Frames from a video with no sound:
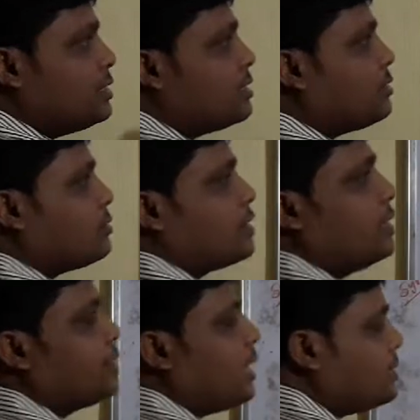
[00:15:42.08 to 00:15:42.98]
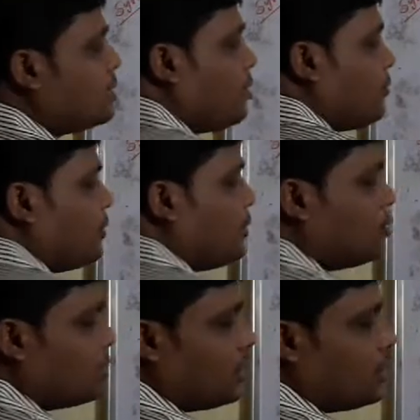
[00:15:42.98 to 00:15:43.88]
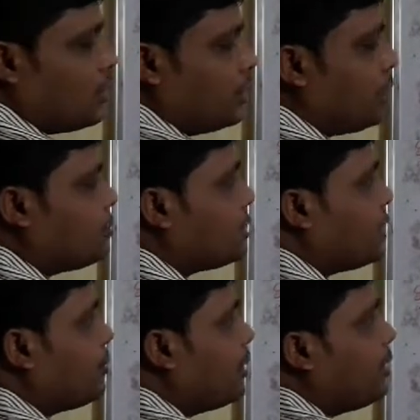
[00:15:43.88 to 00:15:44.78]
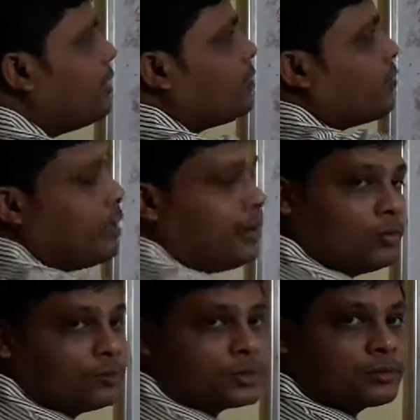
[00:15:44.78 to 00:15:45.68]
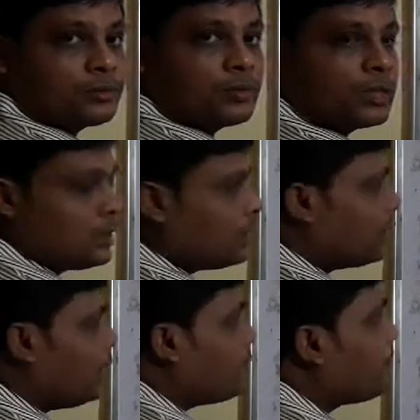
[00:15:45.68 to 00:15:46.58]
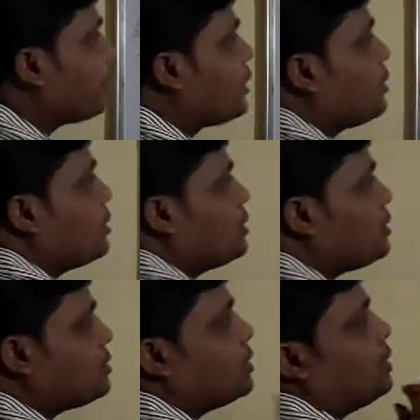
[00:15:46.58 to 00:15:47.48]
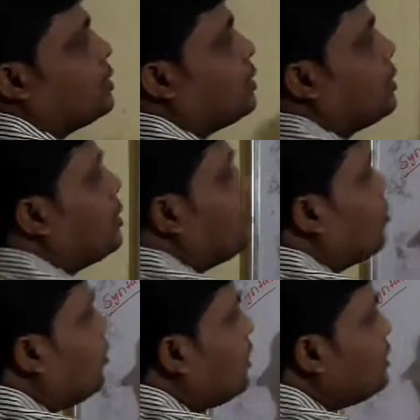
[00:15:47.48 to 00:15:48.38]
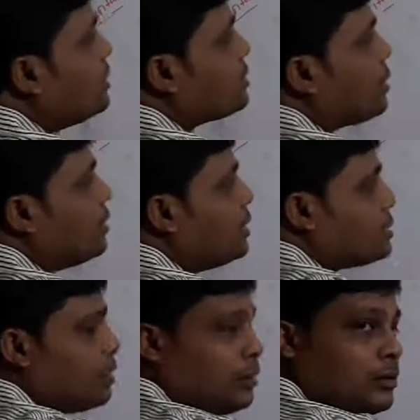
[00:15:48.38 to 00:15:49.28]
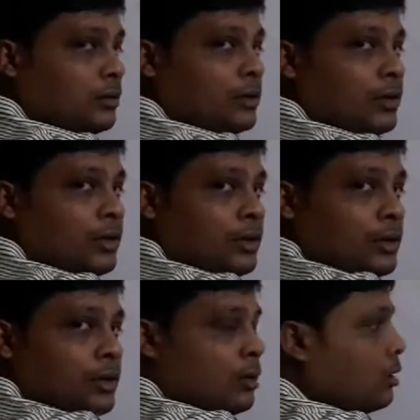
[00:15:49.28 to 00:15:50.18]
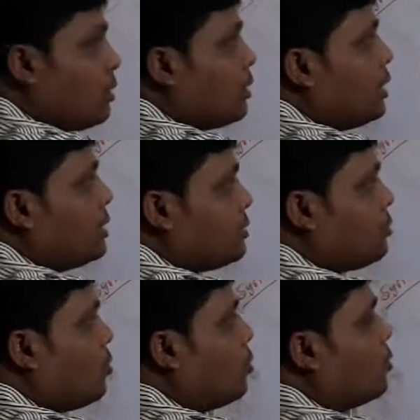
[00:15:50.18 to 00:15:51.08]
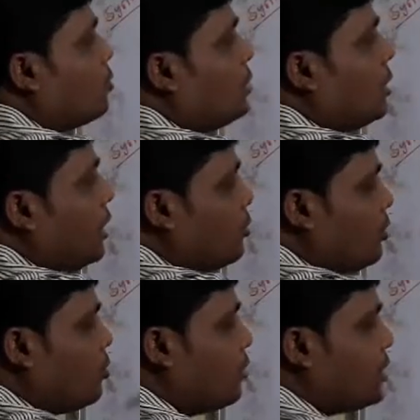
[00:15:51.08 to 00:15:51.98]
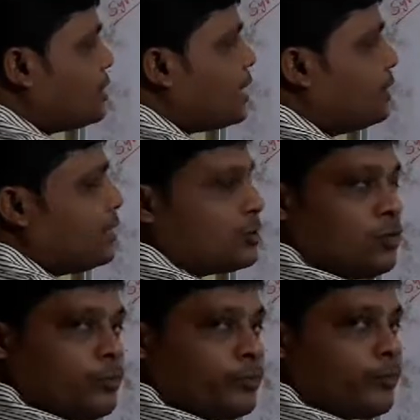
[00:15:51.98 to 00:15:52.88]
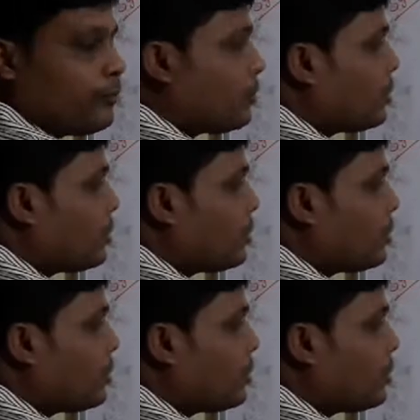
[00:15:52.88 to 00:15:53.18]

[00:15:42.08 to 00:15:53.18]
These are the syntax of using continue statement in different loops. Clear? Just see, when this condition is true, it will go inside this loop.